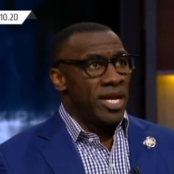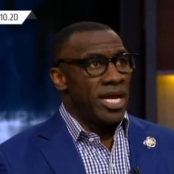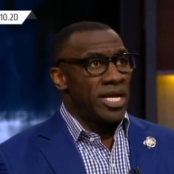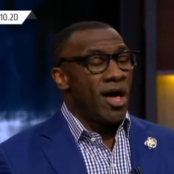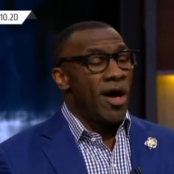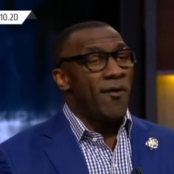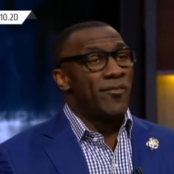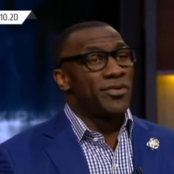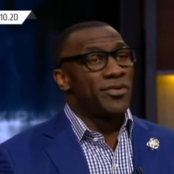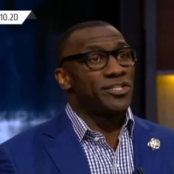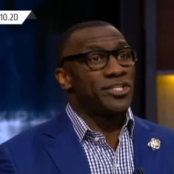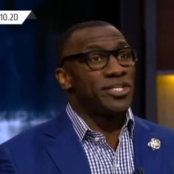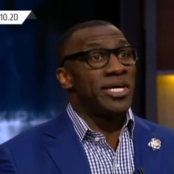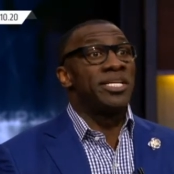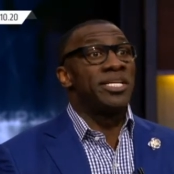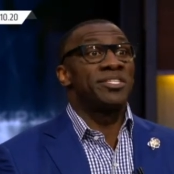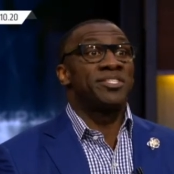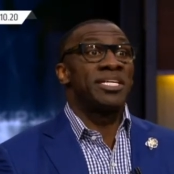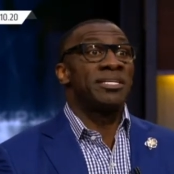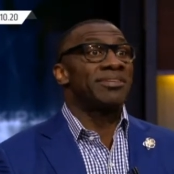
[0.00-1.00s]
And all of a sudden,
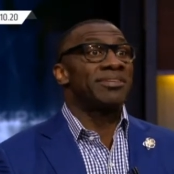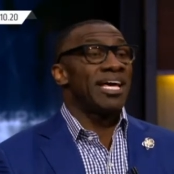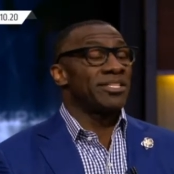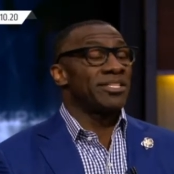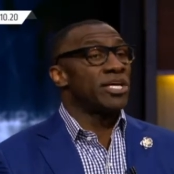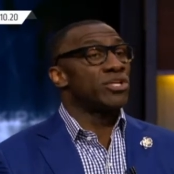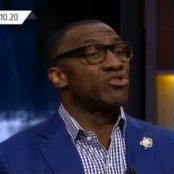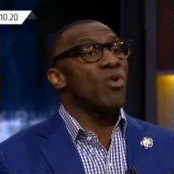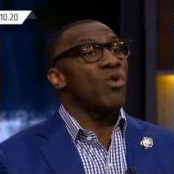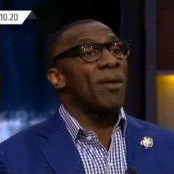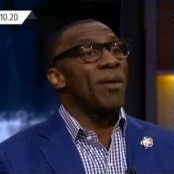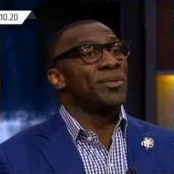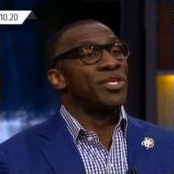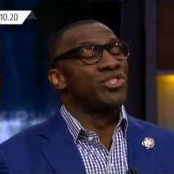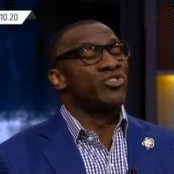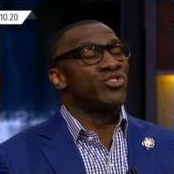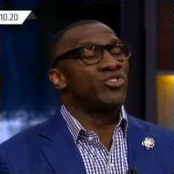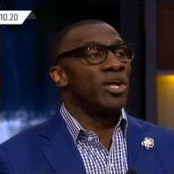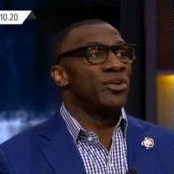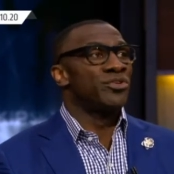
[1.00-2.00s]
it seems like they dropped
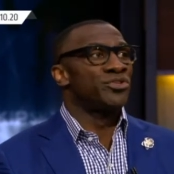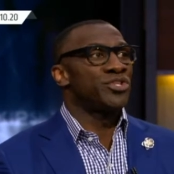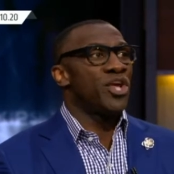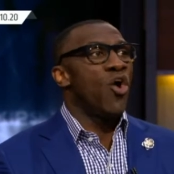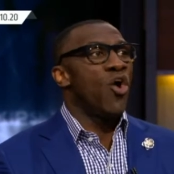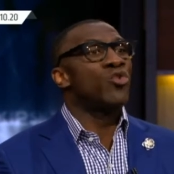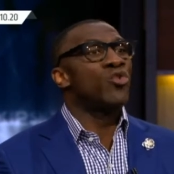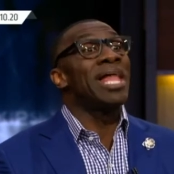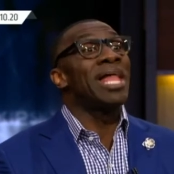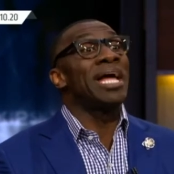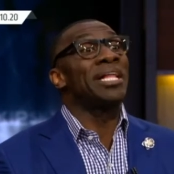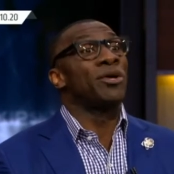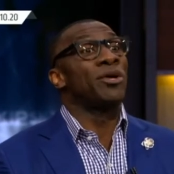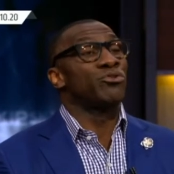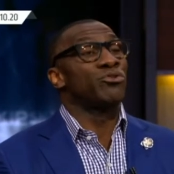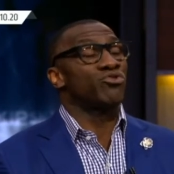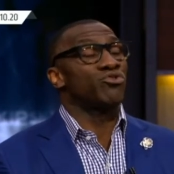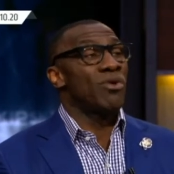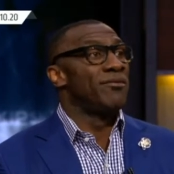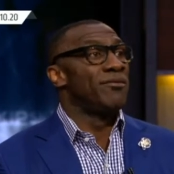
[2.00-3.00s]
the zone like they were
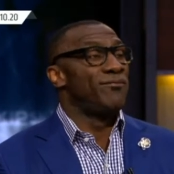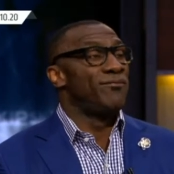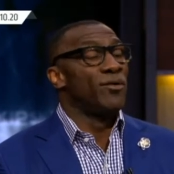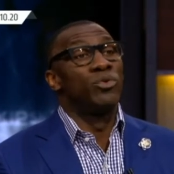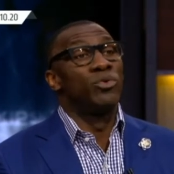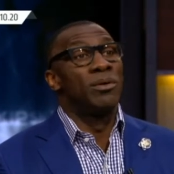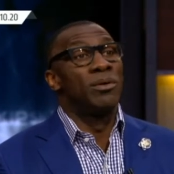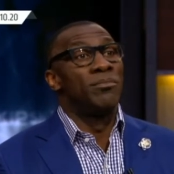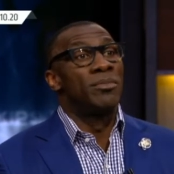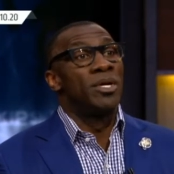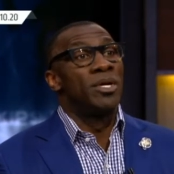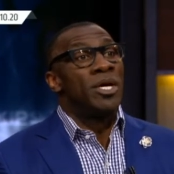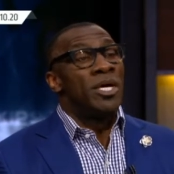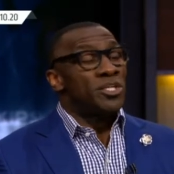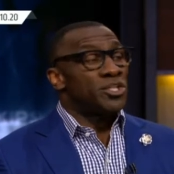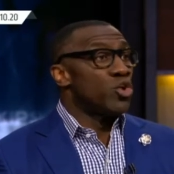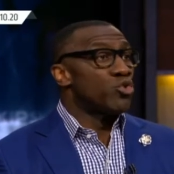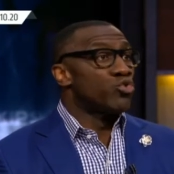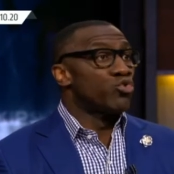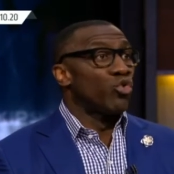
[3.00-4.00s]
trying to fool them.
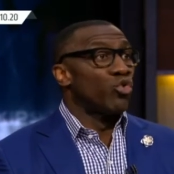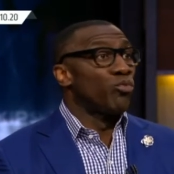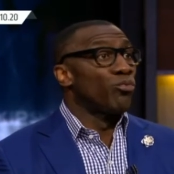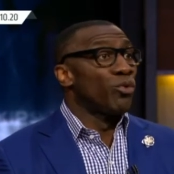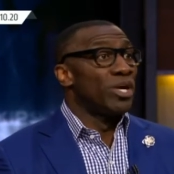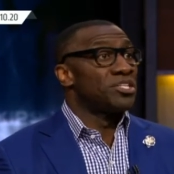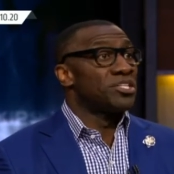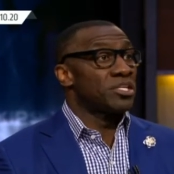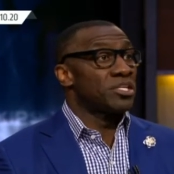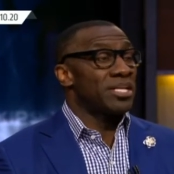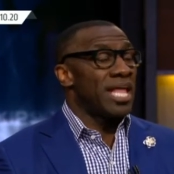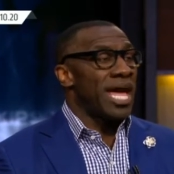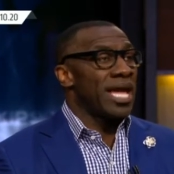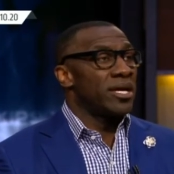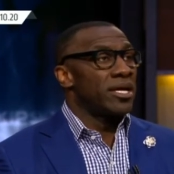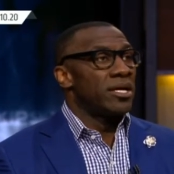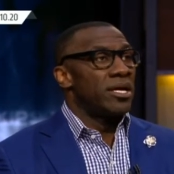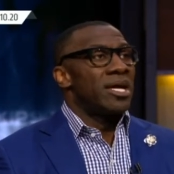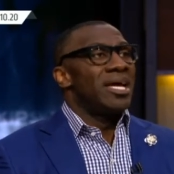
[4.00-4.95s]
So Drew Brees is like,